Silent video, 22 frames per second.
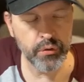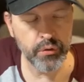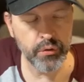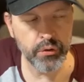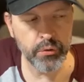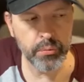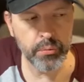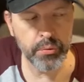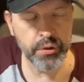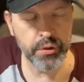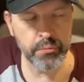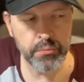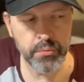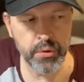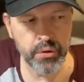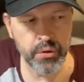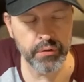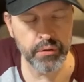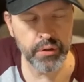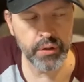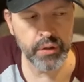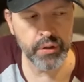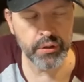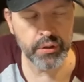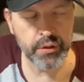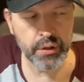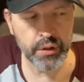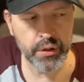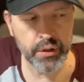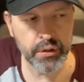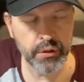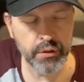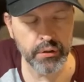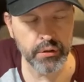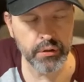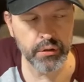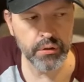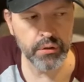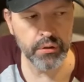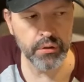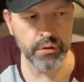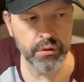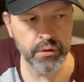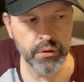I see that he was a pretty motivated
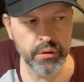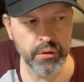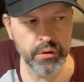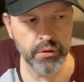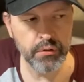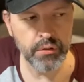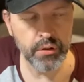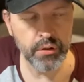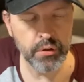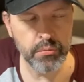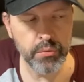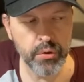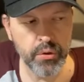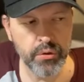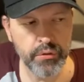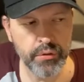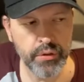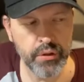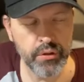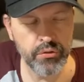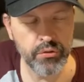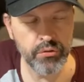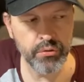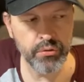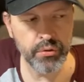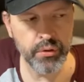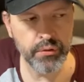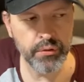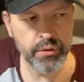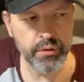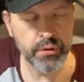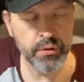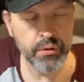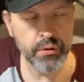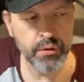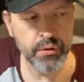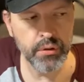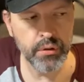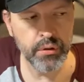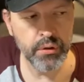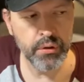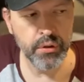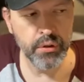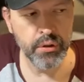guy, very motivated and
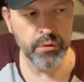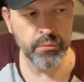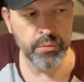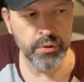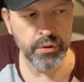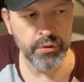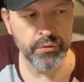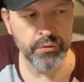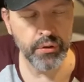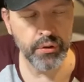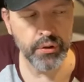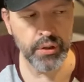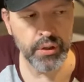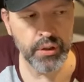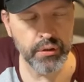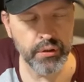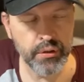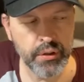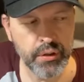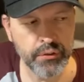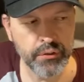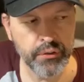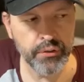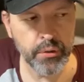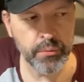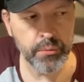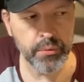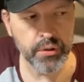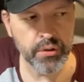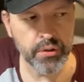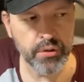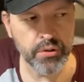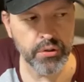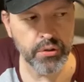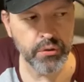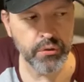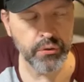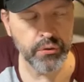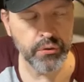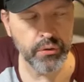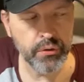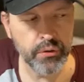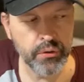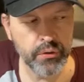driven, but I feel he had a lot of
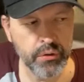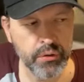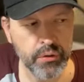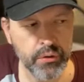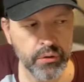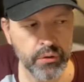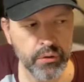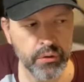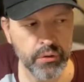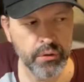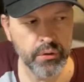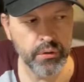stomach issues.